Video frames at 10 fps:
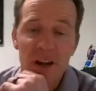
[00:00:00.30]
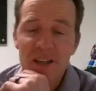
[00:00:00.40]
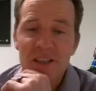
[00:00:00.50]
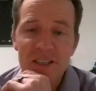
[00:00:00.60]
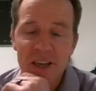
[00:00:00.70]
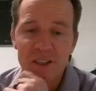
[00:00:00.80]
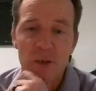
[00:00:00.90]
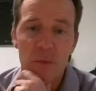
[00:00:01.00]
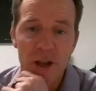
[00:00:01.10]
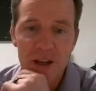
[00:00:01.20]
this is Dr.
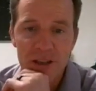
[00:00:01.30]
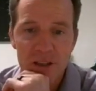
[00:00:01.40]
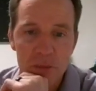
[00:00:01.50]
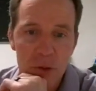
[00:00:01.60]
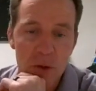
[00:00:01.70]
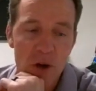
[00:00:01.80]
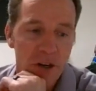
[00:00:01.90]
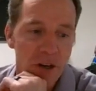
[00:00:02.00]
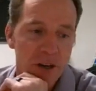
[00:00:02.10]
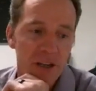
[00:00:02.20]
Brett Brimhall
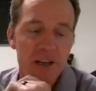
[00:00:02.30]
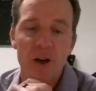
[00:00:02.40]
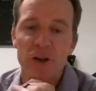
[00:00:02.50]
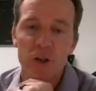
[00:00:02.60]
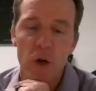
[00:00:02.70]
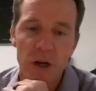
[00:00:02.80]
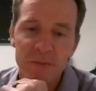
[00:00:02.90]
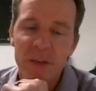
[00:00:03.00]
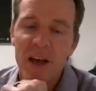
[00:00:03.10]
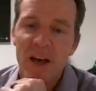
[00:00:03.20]
here in Arizona.
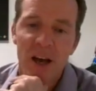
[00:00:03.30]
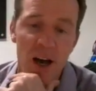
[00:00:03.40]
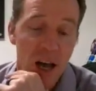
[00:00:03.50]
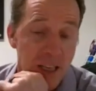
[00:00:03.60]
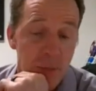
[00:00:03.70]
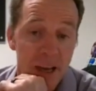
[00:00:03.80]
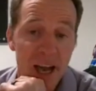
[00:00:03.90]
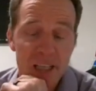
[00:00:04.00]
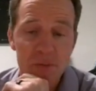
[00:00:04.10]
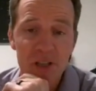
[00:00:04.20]
I had somebody
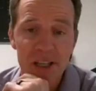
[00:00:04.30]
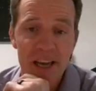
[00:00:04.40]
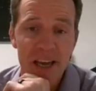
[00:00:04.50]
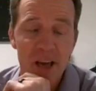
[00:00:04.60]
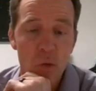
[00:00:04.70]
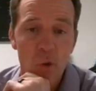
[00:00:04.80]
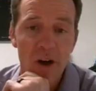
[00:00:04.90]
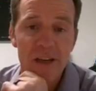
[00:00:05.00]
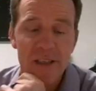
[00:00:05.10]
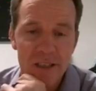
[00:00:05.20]
ask me today,
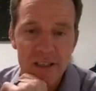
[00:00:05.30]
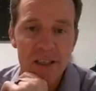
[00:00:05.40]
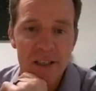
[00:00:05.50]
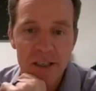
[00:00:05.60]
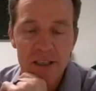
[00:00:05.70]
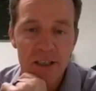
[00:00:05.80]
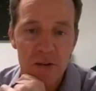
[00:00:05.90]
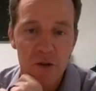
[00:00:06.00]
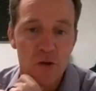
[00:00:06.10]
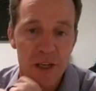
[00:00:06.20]
what is the
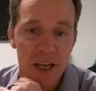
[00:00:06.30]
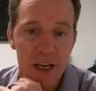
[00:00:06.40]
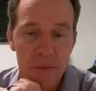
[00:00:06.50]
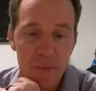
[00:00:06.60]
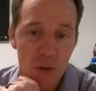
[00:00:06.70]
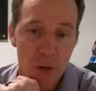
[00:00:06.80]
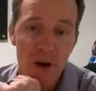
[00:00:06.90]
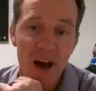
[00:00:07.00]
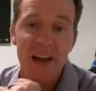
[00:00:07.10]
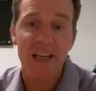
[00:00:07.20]
difference between a
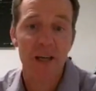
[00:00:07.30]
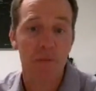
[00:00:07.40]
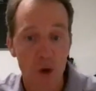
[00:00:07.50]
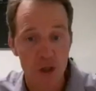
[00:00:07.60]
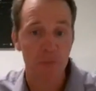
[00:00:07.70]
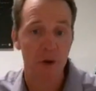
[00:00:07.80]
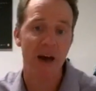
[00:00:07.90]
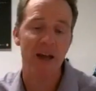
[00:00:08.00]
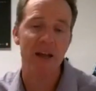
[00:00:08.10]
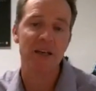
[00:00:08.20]
prebiotic,
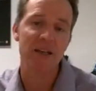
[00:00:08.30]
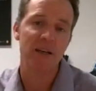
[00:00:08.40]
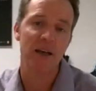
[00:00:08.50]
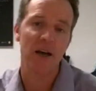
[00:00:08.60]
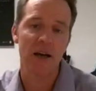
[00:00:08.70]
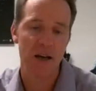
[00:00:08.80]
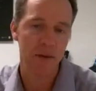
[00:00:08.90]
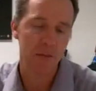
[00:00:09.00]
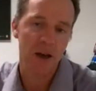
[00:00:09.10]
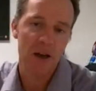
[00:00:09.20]
postbiotic, and
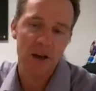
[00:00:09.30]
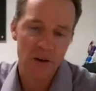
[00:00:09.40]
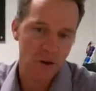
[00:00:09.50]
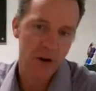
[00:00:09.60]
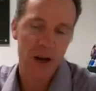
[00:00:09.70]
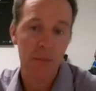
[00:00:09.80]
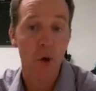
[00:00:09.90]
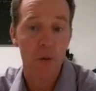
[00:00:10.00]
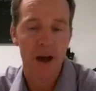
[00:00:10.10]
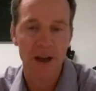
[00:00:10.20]
a
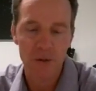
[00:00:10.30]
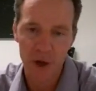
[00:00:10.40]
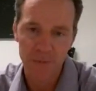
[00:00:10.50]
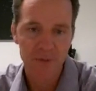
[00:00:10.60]
probiotic? Well,